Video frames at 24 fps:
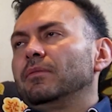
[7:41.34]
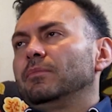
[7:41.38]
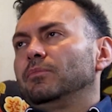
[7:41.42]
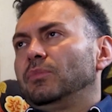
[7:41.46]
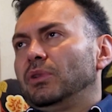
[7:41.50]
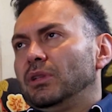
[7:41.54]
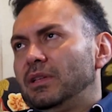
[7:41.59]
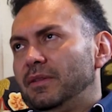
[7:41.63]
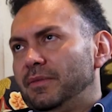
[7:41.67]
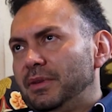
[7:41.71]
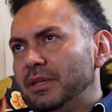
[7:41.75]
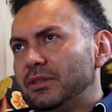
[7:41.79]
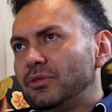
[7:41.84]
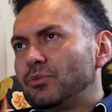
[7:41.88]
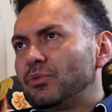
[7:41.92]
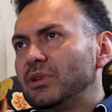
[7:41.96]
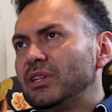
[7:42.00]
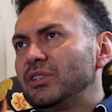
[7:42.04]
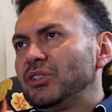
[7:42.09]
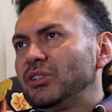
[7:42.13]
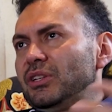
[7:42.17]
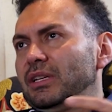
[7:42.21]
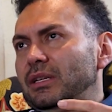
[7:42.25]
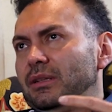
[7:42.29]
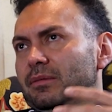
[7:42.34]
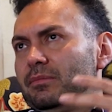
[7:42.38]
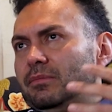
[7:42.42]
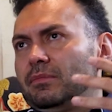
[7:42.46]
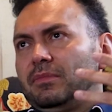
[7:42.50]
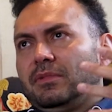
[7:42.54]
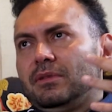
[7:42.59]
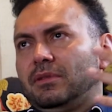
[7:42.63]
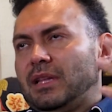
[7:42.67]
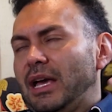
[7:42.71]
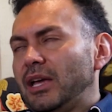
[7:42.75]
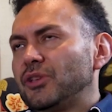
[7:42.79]
Bolivia is rich
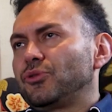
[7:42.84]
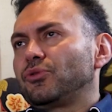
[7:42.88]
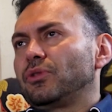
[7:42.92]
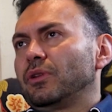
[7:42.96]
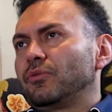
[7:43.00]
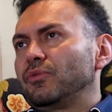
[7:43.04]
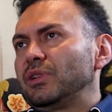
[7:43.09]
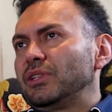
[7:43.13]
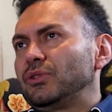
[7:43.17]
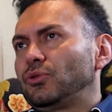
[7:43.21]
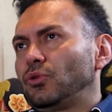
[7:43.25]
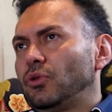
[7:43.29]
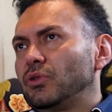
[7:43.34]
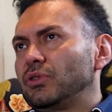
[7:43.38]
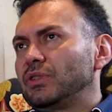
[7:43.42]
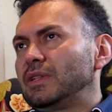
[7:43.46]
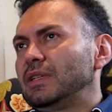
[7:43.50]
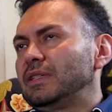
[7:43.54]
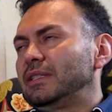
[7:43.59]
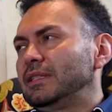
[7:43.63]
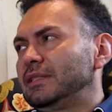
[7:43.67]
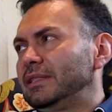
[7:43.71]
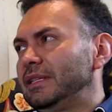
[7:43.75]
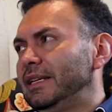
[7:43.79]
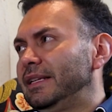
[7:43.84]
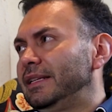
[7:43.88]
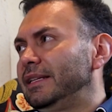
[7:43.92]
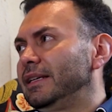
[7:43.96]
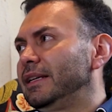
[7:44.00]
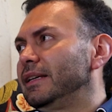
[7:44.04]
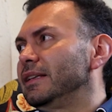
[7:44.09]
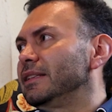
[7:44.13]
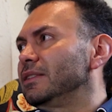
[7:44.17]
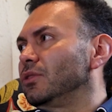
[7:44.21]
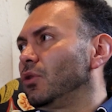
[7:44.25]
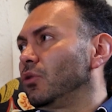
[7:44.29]
in natural resources, and the
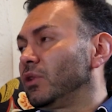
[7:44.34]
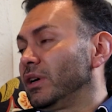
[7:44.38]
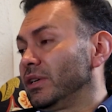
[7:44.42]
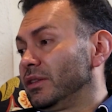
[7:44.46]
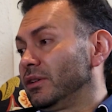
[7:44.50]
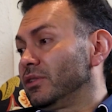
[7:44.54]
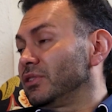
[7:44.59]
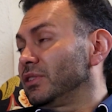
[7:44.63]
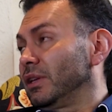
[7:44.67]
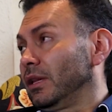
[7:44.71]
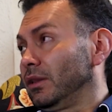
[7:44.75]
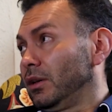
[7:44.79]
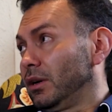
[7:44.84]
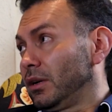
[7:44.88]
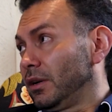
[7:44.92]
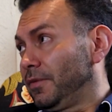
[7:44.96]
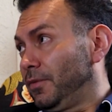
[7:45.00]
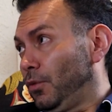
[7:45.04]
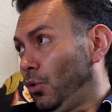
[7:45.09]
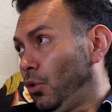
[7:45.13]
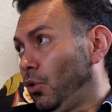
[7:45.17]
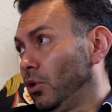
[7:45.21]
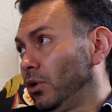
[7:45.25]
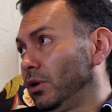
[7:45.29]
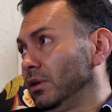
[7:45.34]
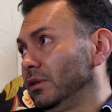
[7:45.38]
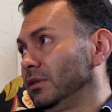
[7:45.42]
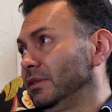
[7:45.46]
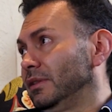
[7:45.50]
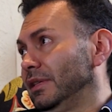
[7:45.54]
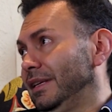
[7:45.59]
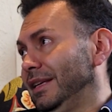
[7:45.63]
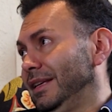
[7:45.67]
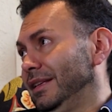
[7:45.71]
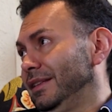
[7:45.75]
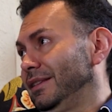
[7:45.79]
idea is, okay, there's a lot of oil
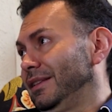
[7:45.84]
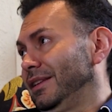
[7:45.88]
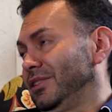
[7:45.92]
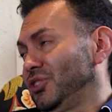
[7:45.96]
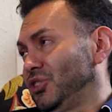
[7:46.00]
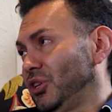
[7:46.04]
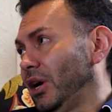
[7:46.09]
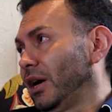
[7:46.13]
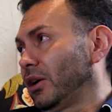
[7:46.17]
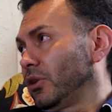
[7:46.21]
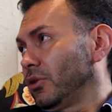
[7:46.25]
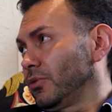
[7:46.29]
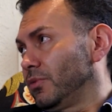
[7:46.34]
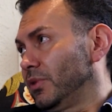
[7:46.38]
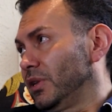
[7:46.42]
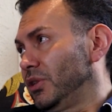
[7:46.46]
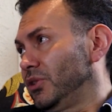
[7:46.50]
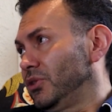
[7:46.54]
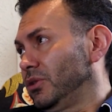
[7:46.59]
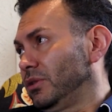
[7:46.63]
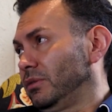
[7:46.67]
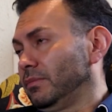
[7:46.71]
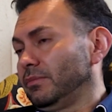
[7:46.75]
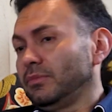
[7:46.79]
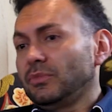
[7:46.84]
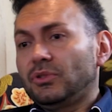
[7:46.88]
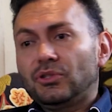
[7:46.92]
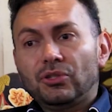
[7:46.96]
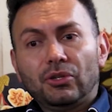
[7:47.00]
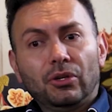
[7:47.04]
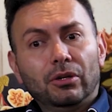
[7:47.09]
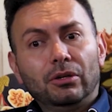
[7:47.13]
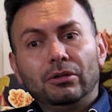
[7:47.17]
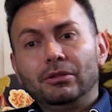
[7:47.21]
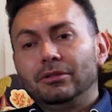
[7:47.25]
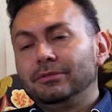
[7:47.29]
in the Chaco region.
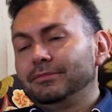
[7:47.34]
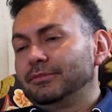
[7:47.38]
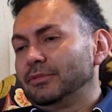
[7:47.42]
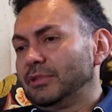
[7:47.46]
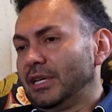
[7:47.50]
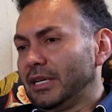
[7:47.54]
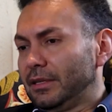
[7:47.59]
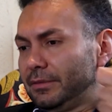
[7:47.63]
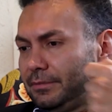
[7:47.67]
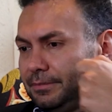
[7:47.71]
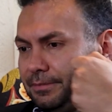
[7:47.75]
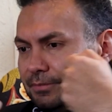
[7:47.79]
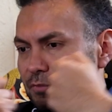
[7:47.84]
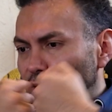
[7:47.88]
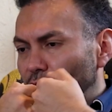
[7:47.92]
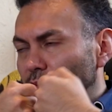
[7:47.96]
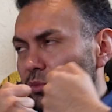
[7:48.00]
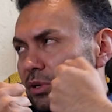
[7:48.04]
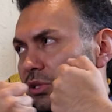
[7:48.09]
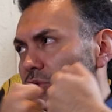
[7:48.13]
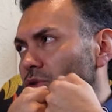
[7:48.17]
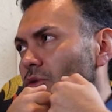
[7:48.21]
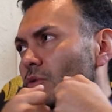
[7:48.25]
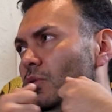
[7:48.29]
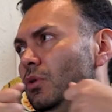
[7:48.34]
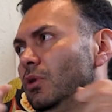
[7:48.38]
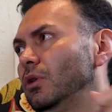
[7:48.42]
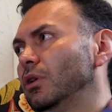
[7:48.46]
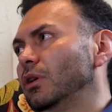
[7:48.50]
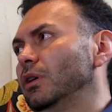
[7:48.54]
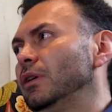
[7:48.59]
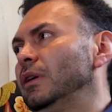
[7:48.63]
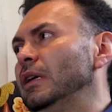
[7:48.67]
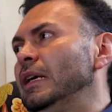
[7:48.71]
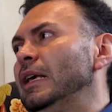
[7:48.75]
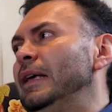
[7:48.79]
So, we went to
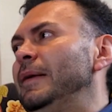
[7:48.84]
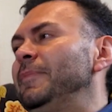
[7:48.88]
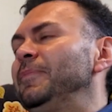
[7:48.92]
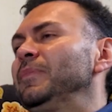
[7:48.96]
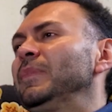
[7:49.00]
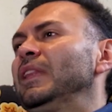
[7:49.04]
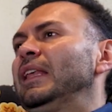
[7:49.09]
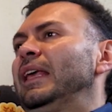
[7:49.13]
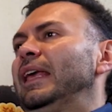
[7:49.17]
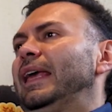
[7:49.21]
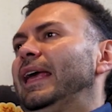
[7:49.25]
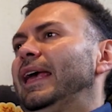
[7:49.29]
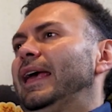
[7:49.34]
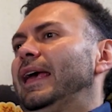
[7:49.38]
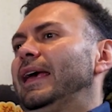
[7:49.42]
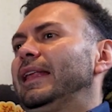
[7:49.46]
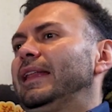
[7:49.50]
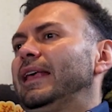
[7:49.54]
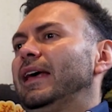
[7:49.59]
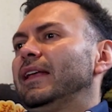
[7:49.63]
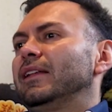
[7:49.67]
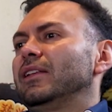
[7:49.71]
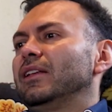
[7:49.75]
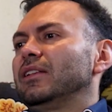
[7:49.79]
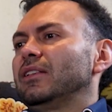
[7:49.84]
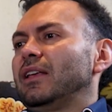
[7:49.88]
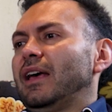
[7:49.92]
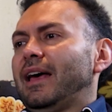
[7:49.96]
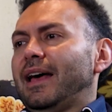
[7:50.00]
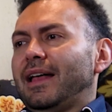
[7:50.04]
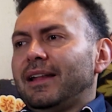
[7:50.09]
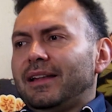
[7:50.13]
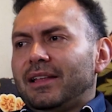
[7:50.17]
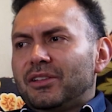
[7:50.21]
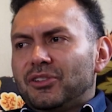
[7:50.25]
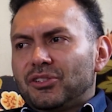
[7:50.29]
war, and
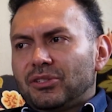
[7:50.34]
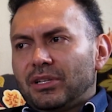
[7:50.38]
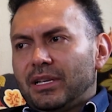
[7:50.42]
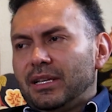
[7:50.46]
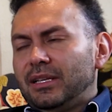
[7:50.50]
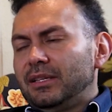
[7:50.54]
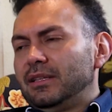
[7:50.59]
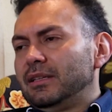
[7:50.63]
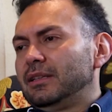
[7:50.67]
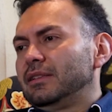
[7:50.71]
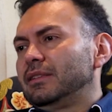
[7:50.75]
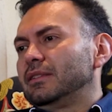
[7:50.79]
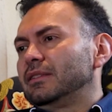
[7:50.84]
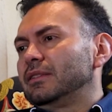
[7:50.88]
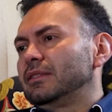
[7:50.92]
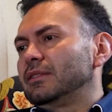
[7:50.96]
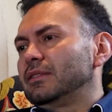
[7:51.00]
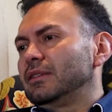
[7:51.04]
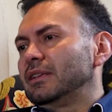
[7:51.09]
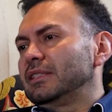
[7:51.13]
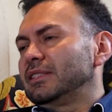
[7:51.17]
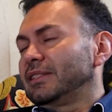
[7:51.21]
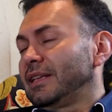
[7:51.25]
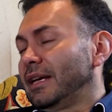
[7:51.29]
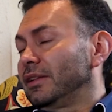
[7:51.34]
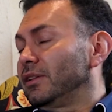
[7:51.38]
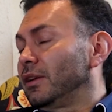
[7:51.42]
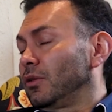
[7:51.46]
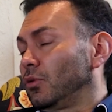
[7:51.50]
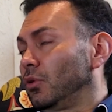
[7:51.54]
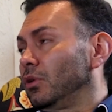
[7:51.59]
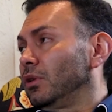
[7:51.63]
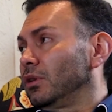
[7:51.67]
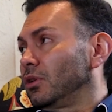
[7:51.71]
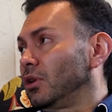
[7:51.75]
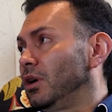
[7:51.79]
allegedly this
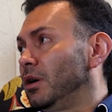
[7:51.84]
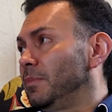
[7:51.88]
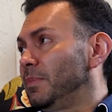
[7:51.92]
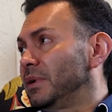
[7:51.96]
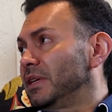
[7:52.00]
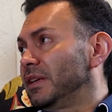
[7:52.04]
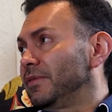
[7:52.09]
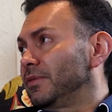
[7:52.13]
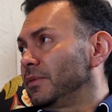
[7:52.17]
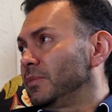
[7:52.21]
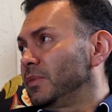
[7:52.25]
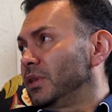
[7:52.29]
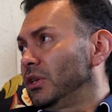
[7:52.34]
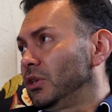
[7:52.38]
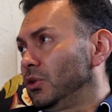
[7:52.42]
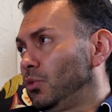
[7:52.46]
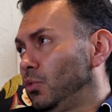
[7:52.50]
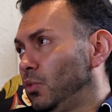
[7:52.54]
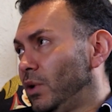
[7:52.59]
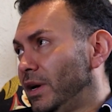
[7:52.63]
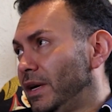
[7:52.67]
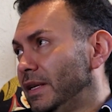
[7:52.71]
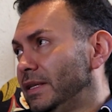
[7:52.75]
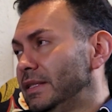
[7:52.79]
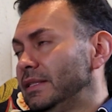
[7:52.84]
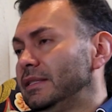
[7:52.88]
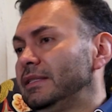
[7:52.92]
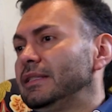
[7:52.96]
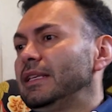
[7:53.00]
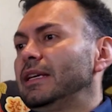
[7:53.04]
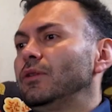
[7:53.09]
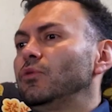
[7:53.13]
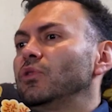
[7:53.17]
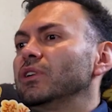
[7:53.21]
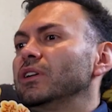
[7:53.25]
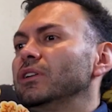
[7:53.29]
Standard Oil company from the U.S.,
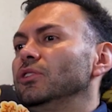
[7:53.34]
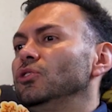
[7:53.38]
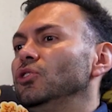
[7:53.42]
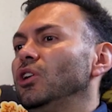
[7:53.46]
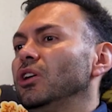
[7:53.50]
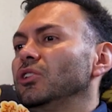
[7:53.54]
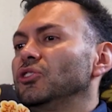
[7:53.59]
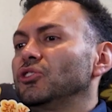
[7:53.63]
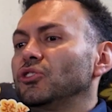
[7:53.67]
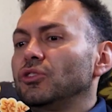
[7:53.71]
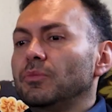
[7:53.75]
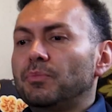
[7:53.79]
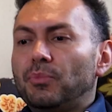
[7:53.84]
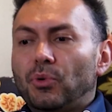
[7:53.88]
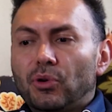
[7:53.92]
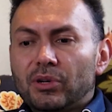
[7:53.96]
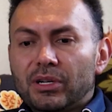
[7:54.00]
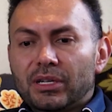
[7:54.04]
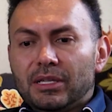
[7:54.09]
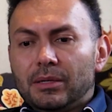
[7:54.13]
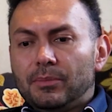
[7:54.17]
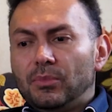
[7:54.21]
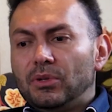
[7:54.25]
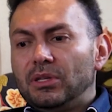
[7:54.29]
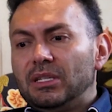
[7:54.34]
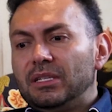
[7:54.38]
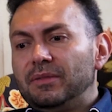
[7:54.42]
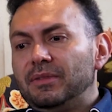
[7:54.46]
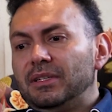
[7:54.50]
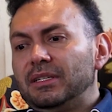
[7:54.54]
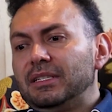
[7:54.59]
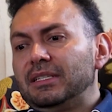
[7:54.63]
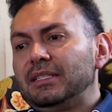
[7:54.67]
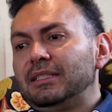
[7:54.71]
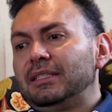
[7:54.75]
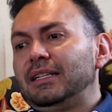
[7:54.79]
they were not supporting the
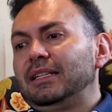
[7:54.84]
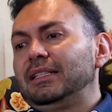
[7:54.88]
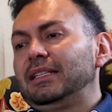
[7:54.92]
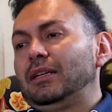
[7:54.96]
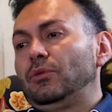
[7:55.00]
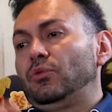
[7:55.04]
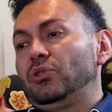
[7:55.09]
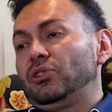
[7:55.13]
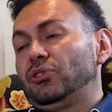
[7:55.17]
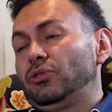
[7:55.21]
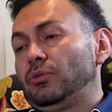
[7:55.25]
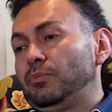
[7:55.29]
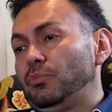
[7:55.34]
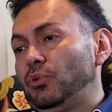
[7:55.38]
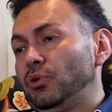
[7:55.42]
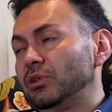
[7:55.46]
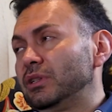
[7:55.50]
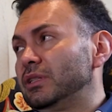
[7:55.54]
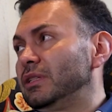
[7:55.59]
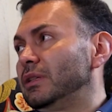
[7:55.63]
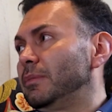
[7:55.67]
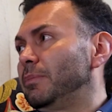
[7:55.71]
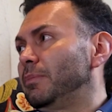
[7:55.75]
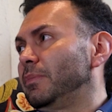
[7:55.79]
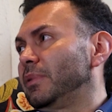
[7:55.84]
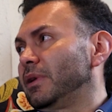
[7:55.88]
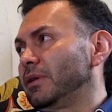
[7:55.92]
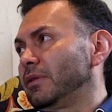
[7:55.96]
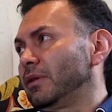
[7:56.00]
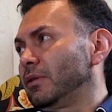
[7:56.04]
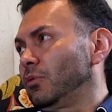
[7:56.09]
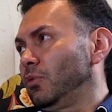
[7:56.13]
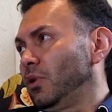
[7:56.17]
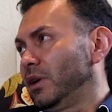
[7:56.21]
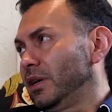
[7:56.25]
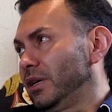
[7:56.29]
Bolivian state, they were supporting the
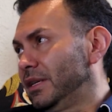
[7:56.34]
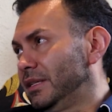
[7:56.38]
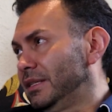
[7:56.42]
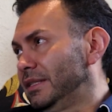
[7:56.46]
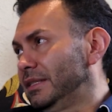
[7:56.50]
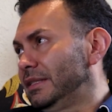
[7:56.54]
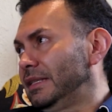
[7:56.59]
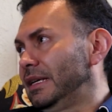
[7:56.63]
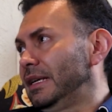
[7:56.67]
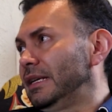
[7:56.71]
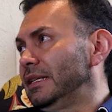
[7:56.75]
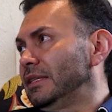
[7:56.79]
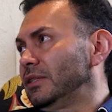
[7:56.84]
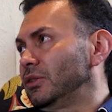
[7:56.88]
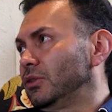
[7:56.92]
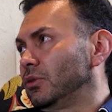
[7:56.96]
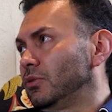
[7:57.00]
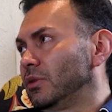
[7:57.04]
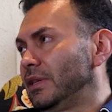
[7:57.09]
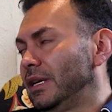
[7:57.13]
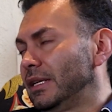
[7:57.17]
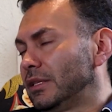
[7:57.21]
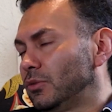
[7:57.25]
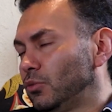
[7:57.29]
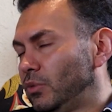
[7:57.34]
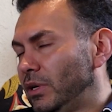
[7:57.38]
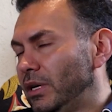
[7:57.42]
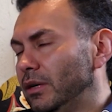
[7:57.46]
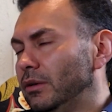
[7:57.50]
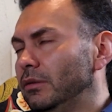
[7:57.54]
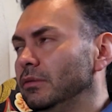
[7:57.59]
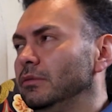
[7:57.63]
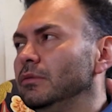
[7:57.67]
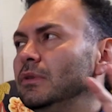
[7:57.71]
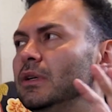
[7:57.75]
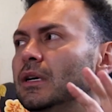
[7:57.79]
Paraguayan state. So that's
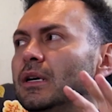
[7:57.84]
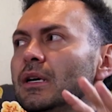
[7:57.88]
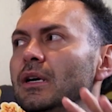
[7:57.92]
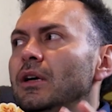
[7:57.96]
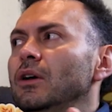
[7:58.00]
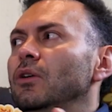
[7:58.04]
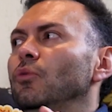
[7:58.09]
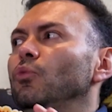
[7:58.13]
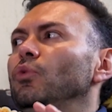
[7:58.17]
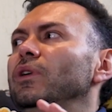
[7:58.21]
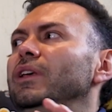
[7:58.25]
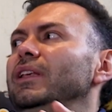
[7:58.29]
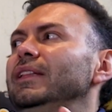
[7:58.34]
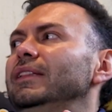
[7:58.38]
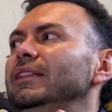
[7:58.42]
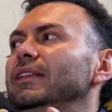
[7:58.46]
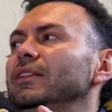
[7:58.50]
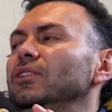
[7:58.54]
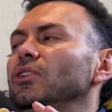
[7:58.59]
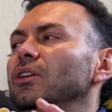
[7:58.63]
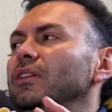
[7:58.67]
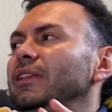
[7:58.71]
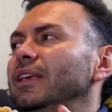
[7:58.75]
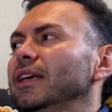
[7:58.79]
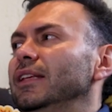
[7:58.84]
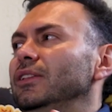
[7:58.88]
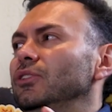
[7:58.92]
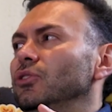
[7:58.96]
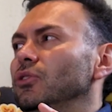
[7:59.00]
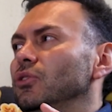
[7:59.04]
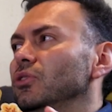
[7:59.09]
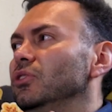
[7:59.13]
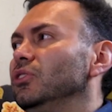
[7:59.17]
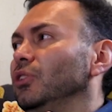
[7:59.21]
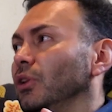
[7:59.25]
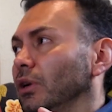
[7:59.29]
why we did not get
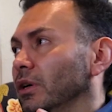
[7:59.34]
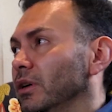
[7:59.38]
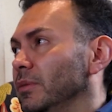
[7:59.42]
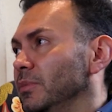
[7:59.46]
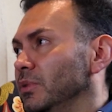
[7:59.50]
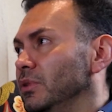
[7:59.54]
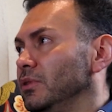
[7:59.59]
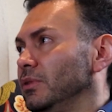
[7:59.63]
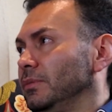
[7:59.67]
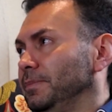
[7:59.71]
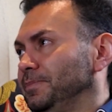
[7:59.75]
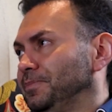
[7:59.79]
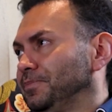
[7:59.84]
to good terms.